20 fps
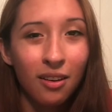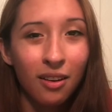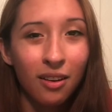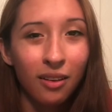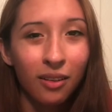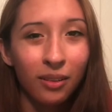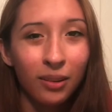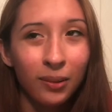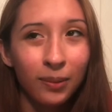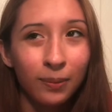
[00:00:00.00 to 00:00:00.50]

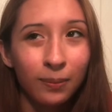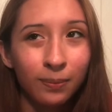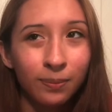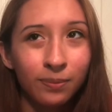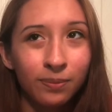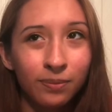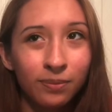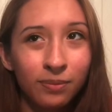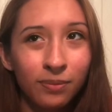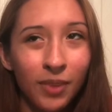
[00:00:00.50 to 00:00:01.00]

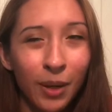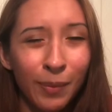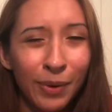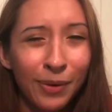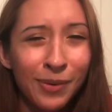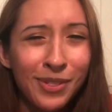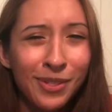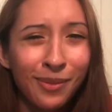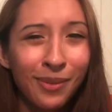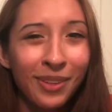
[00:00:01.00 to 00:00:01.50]
I mean, I
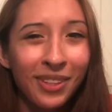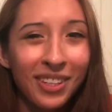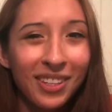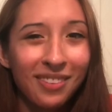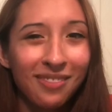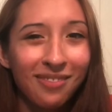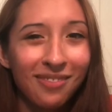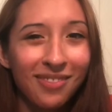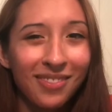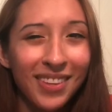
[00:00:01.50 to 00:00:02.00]
wasn't
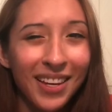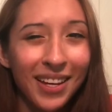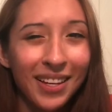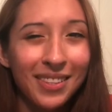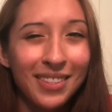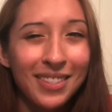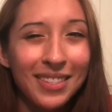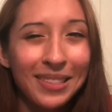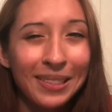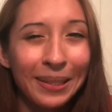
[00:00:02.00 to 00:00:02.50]
really
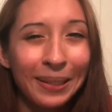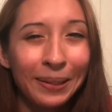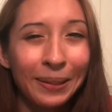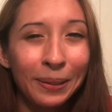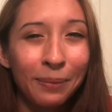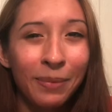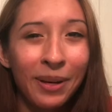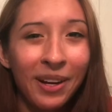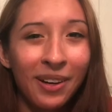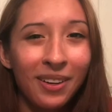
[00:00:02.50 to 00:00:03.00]
that scared
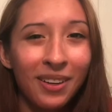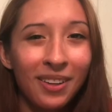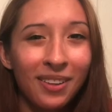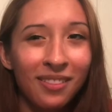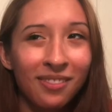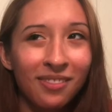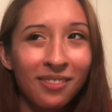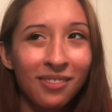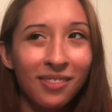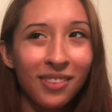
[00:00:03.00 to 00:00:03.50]
about
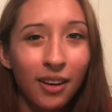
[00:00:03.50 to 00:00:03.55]
it.